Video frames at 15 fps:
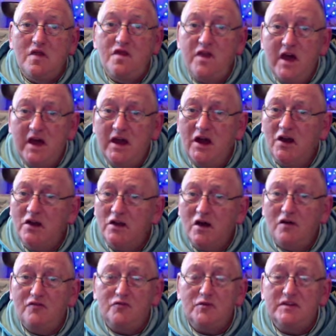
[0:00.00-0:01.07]
they are
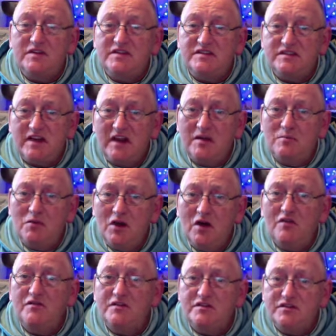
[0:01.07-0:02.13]
loved with the same
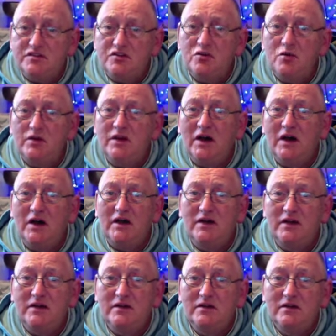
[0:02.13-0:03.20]
love as you and I,
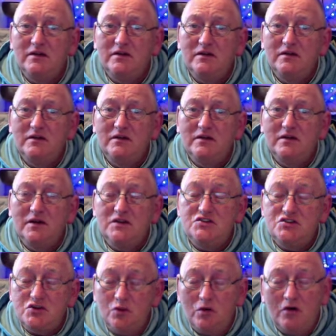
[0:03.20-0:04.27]

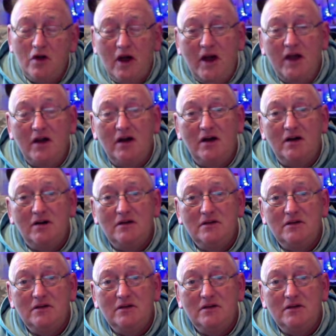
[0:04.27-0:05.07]
as you or I are.